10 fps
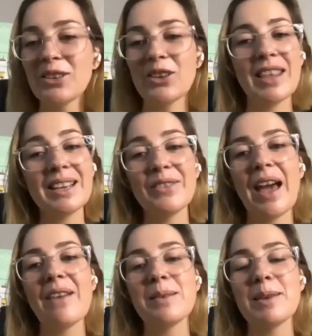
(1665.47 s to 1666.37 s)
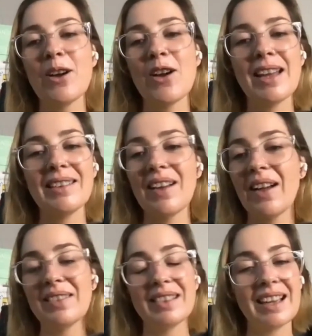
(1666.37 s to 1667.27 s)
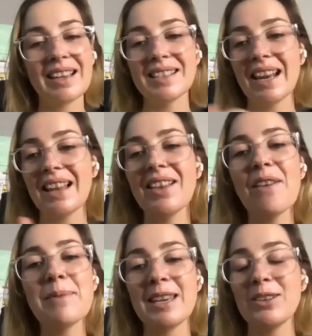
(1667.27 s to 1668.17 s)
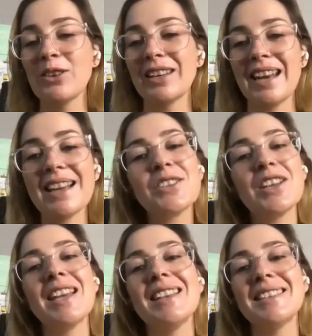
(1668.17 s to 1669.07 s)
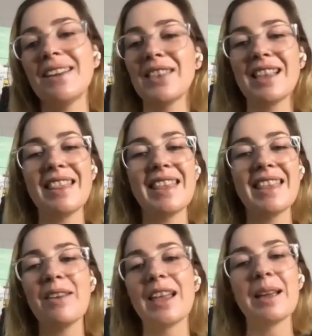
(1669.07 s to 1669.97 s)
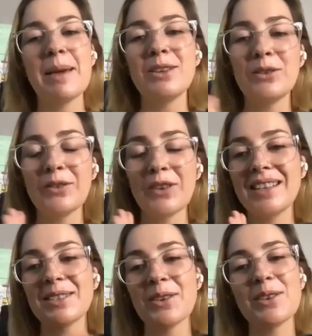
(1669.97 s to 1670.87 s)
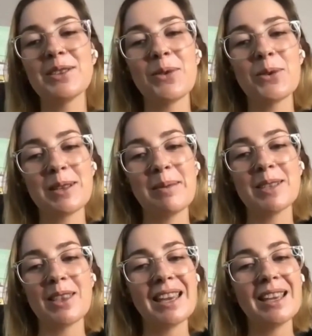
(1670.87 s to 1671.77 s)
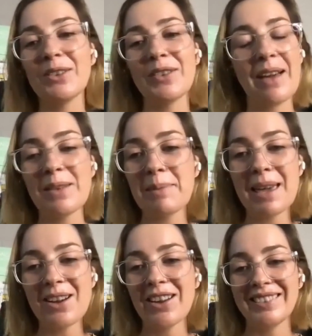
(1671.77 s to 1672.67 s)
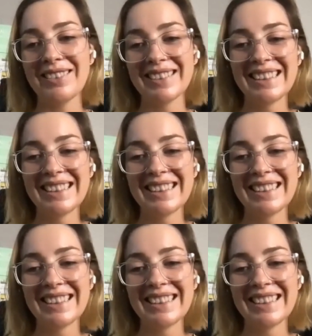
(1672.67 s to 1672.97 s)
thank you. Thank you for having me on. I like I said, I love making new connections and everything like that. I feel like I make new friends. So it's awesome. So thank you for having me on.